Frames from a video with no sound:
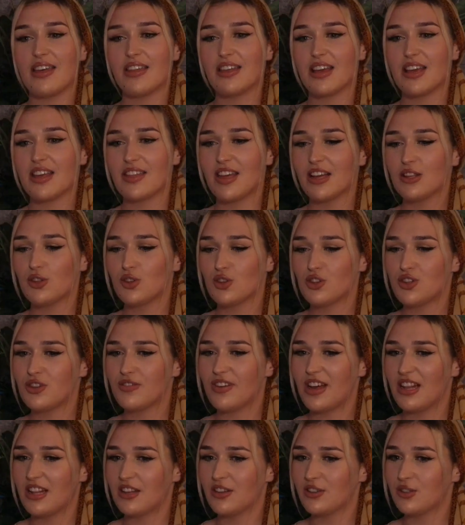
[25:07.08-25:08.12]
I think that
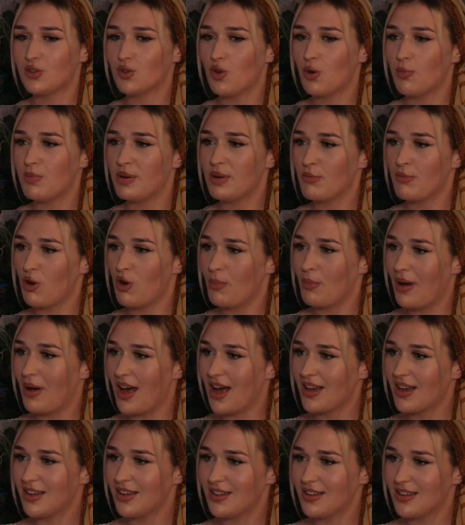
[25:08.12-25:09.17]
touch of elegance could be brought
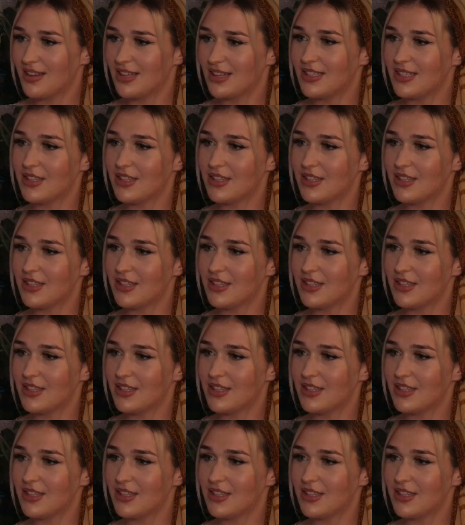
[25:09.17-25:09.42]
back.